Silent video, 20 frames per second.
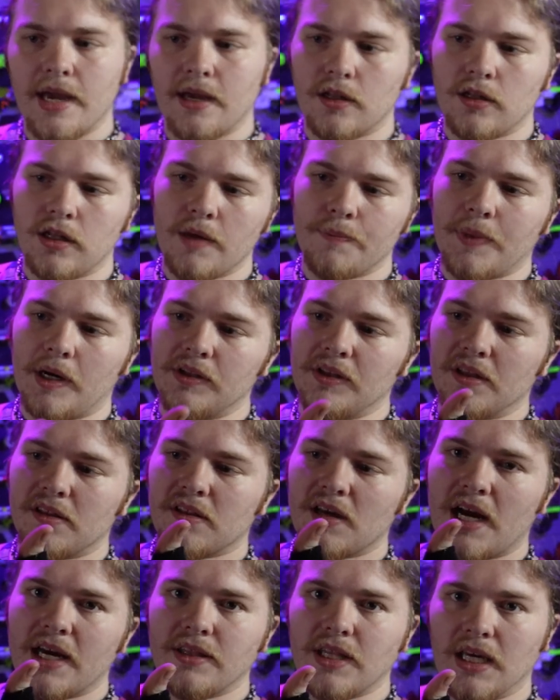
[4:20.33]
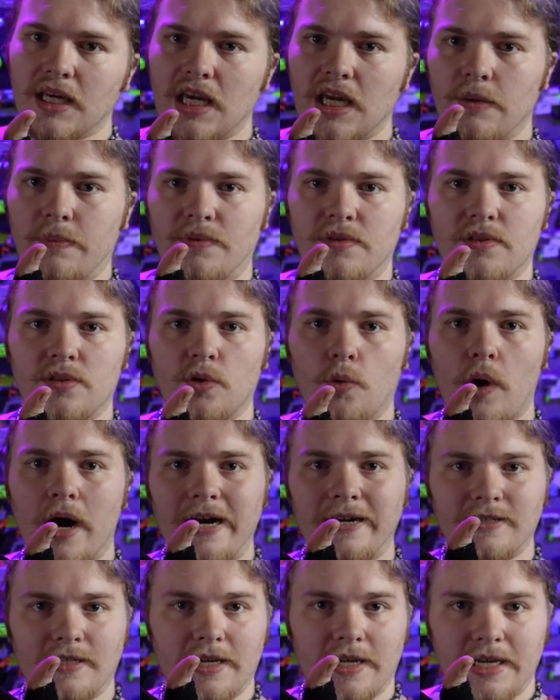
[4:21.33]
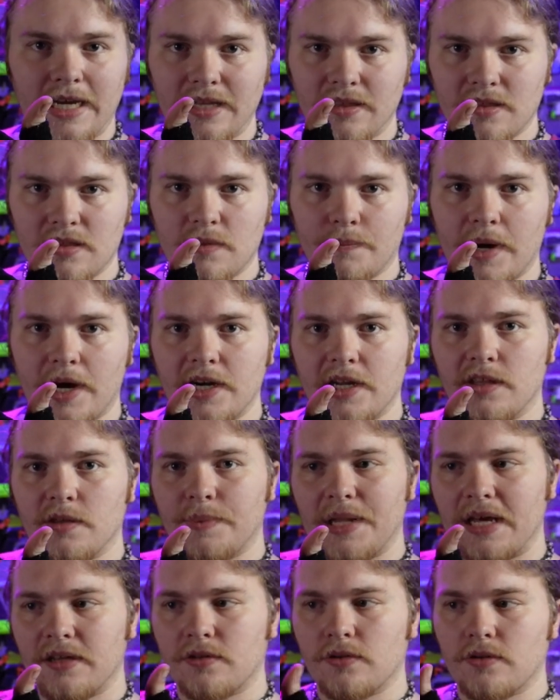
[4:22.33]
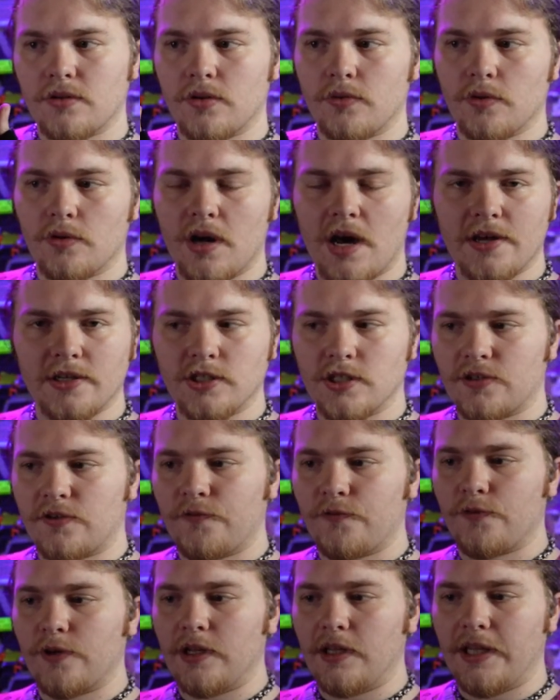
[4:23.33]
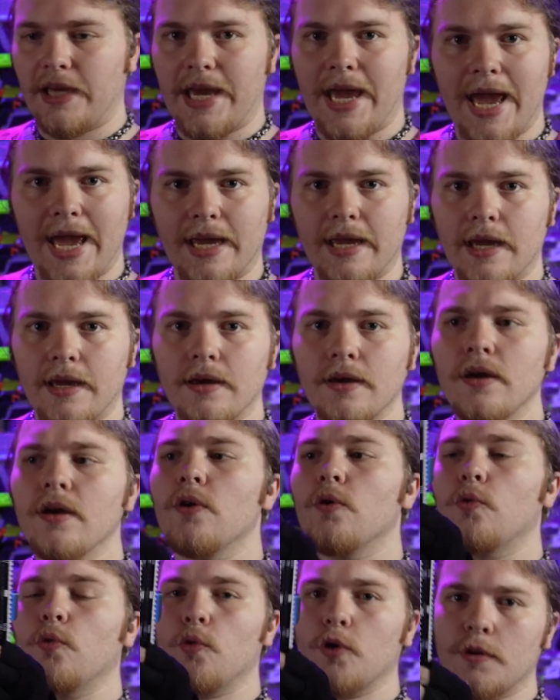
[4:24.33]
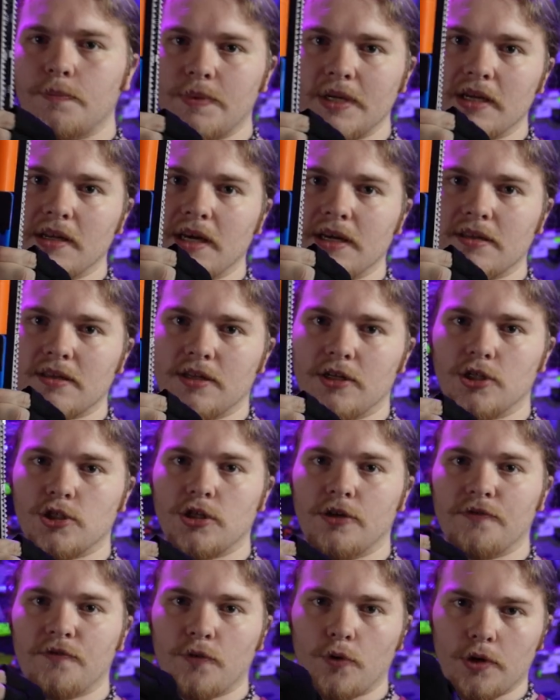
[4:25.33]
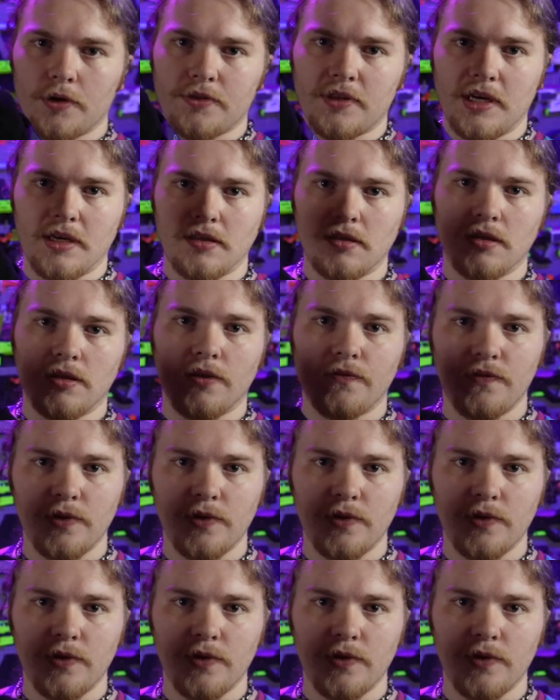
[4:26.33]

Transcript: a clip on the side that keeps the wires against the body of the blaster so they're not just freely hanging would be a nice addition for things in the